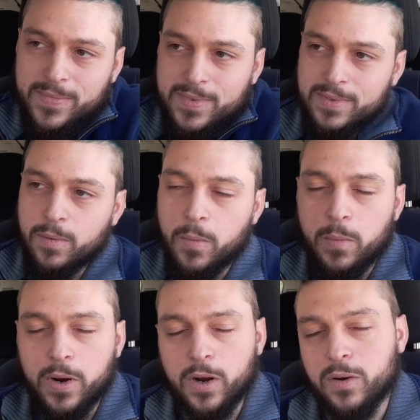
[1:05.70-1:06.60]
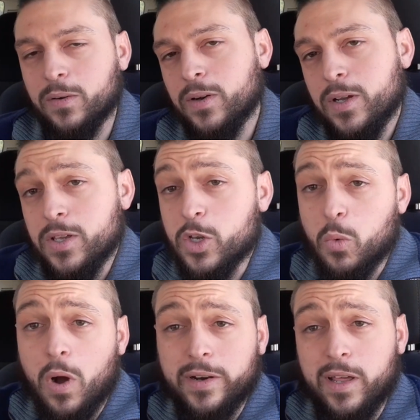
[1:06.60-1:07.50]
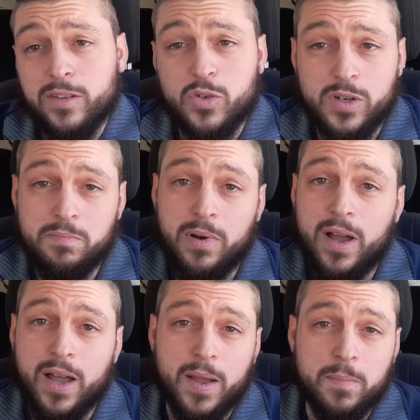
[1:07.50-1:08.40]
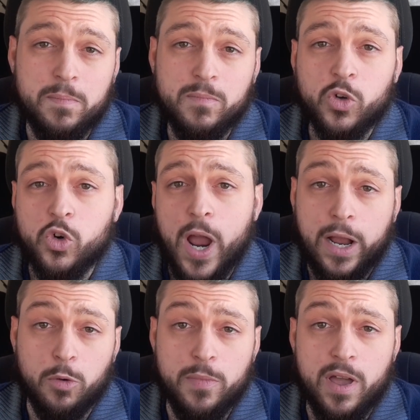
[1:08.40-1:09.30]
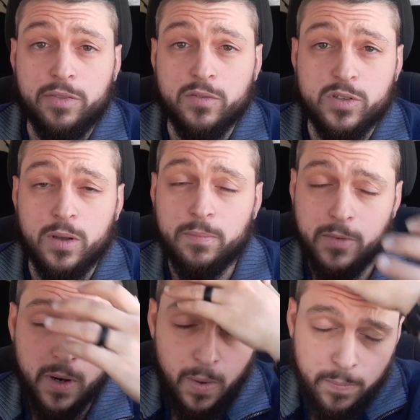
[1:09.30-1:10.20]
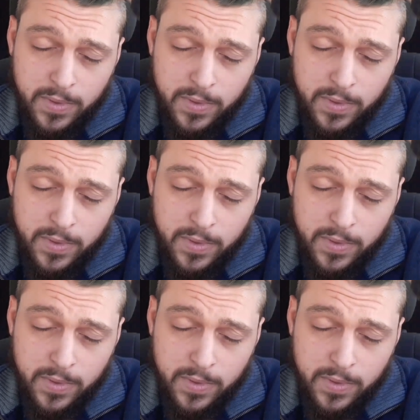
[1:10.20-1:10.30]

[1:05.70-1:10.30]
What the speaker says: somewhere where you can walk down the street and buy crack or meth or something, you know?